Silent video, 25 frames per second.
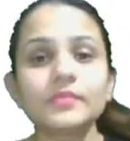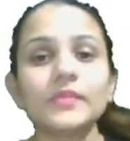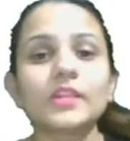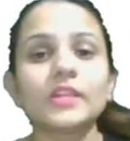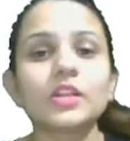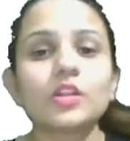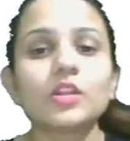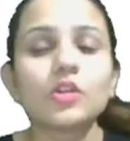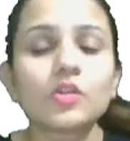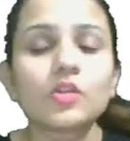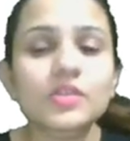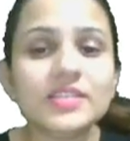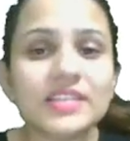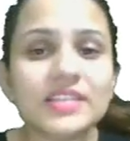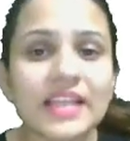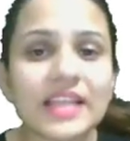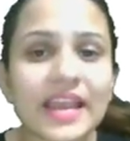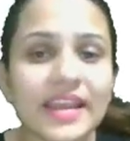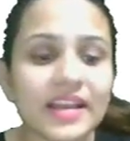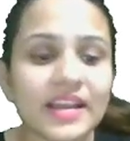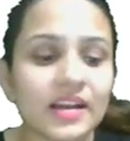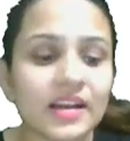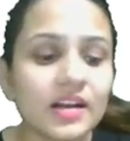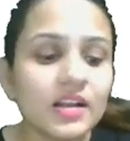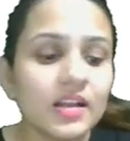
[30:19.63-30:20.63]
looks
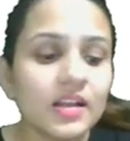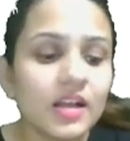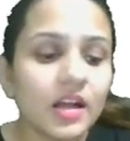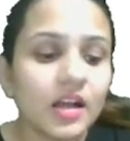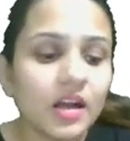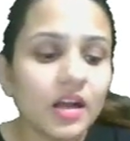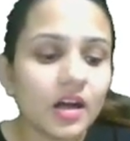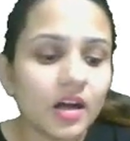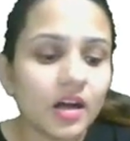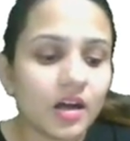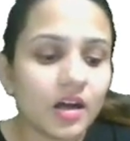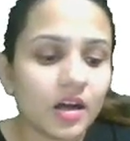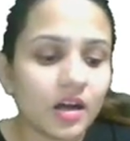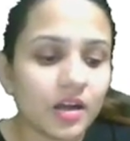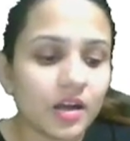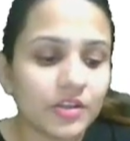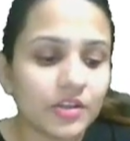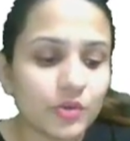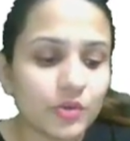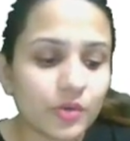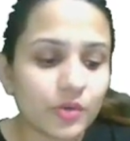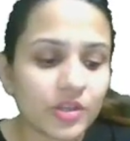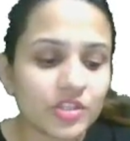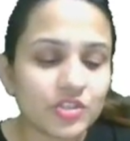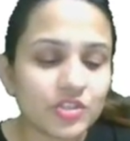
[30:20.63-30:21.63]
like
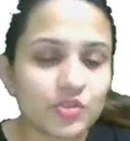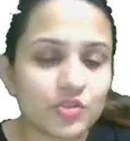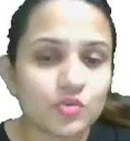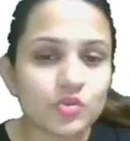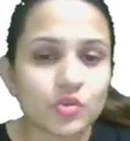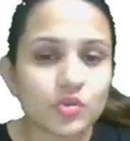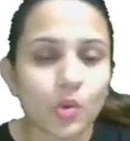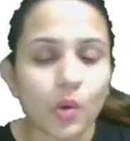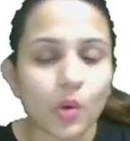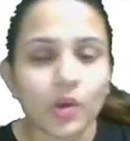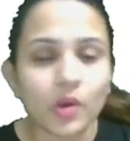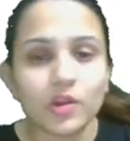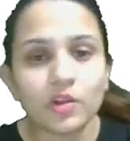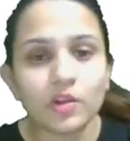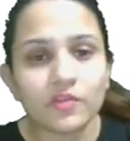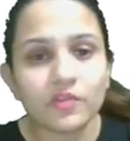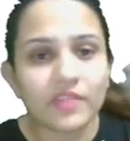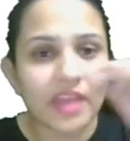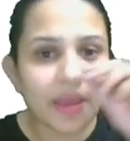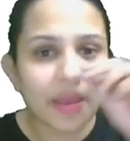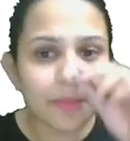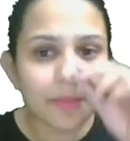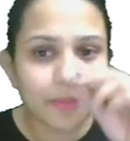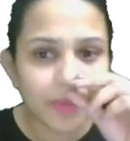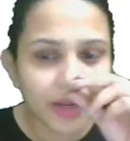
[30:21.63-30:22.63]
you can choose all of
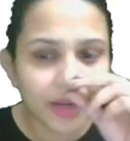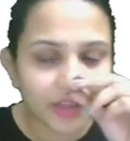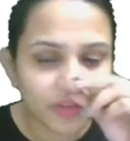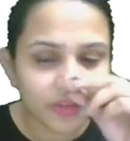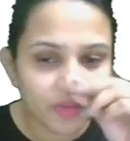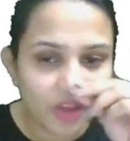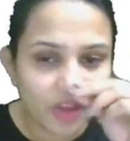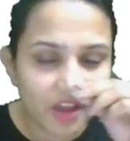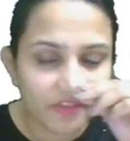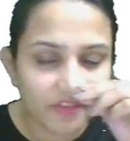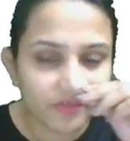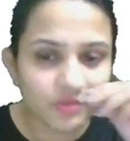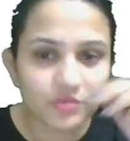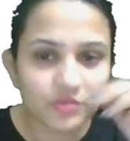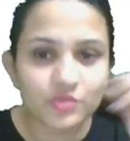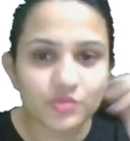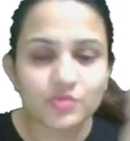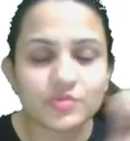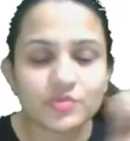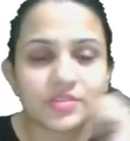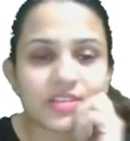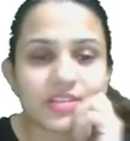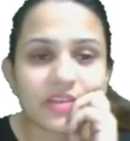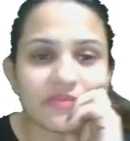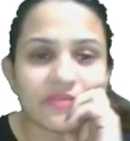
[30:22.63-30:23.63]
them, but you have to
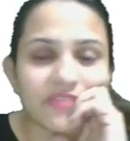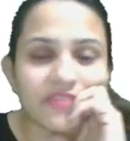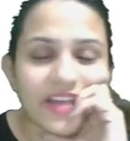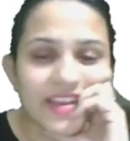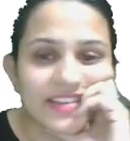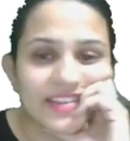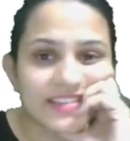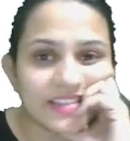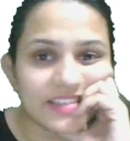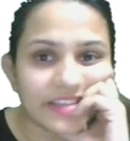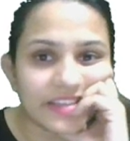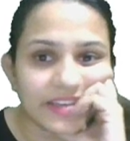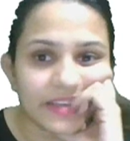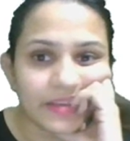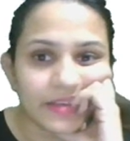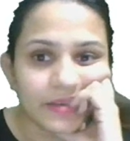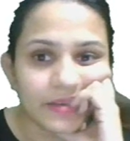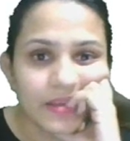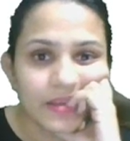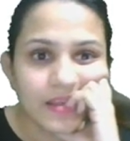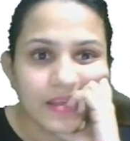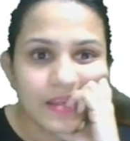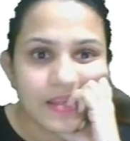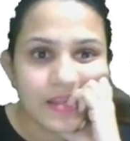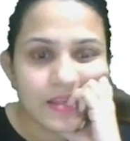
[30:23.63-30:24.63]
choose them wisely
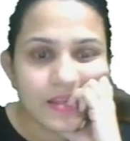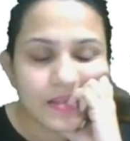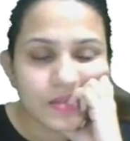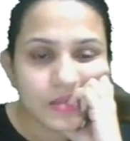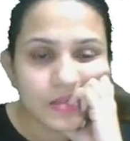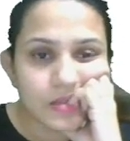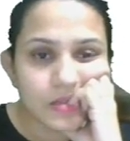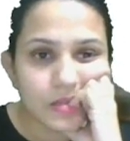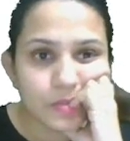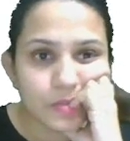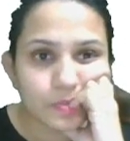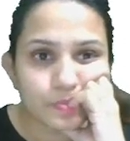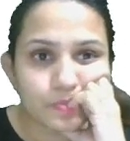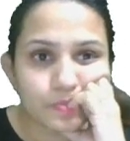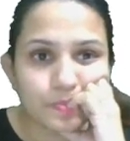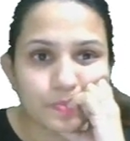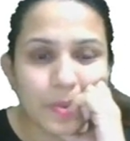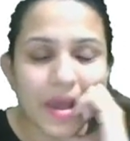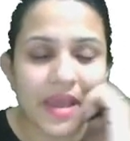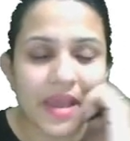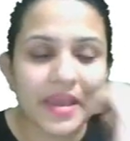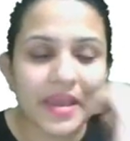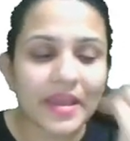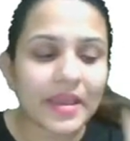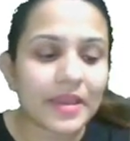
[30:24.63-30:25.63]

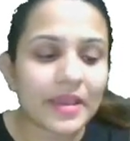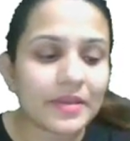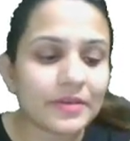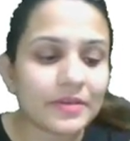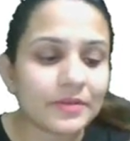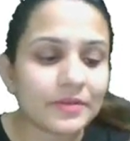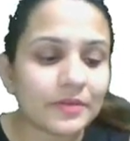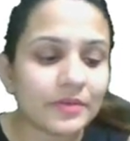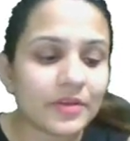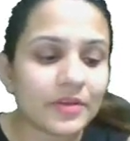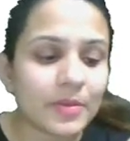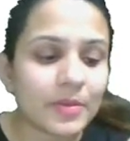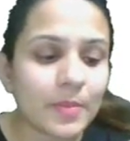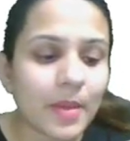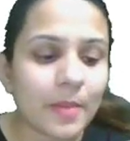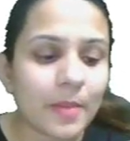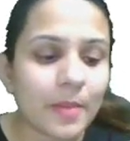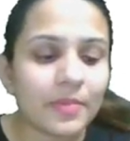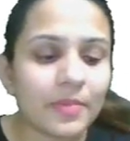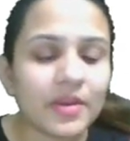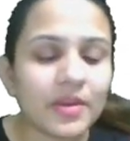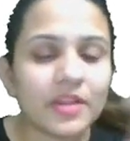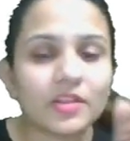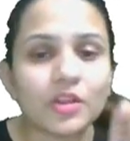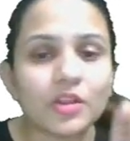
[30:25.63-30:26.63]
by
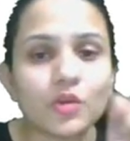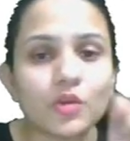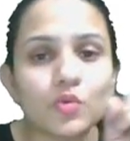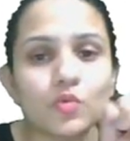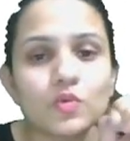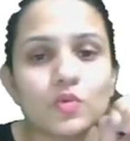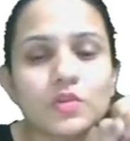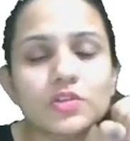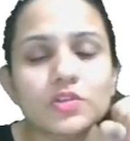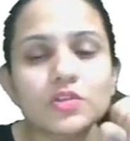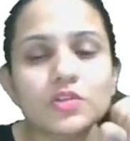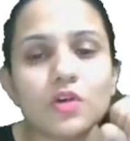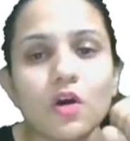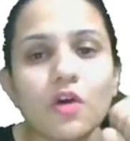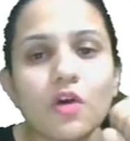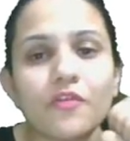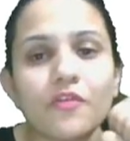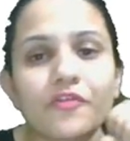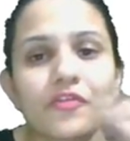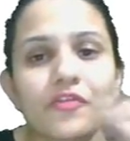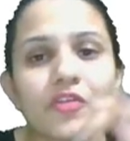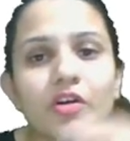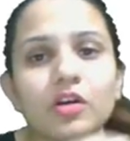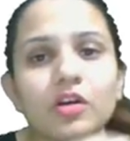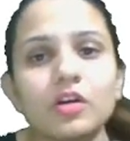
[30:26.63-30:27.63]
remembering the rules of
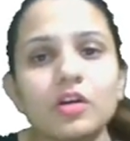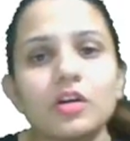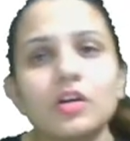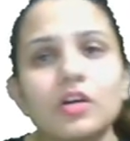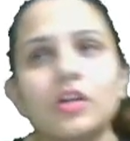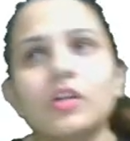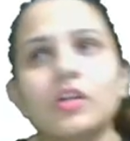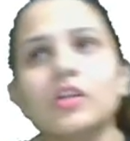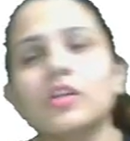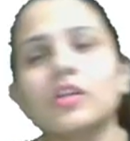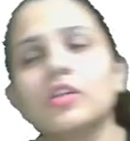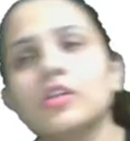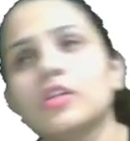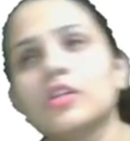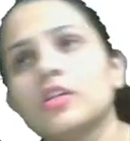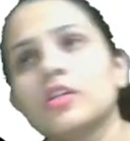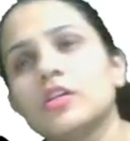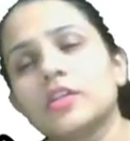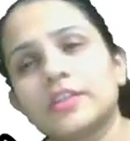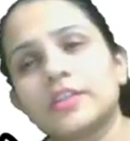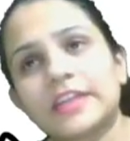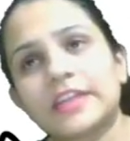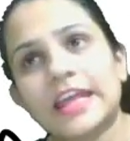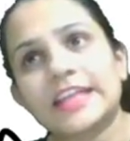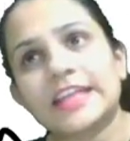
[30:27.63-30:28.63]

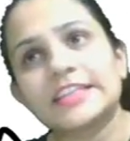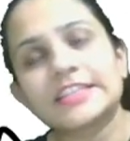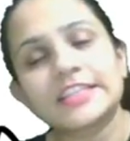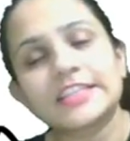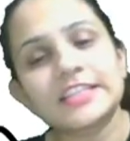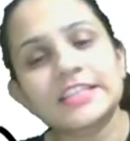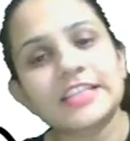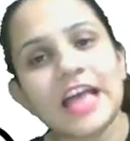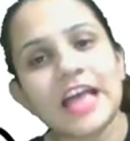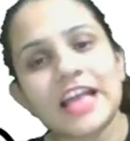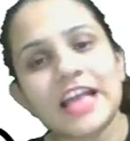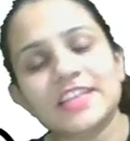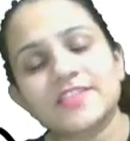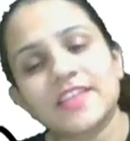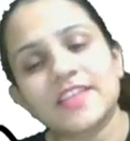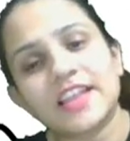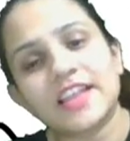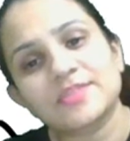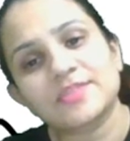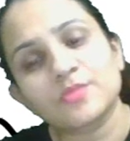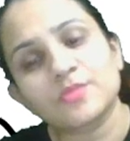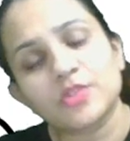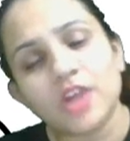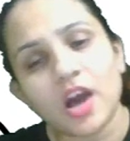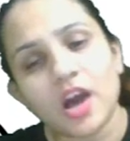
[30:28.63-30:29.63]
tenses as well
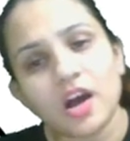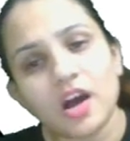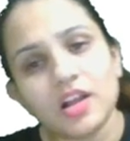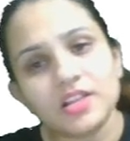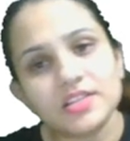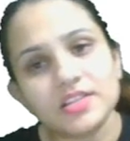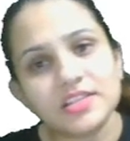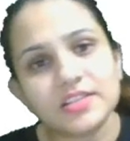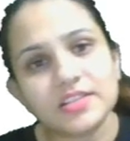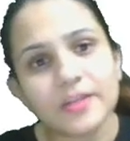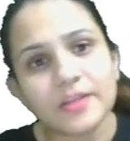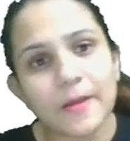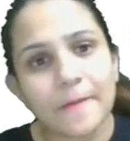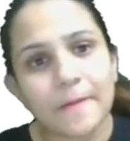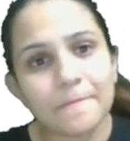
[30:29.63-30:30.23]
as modals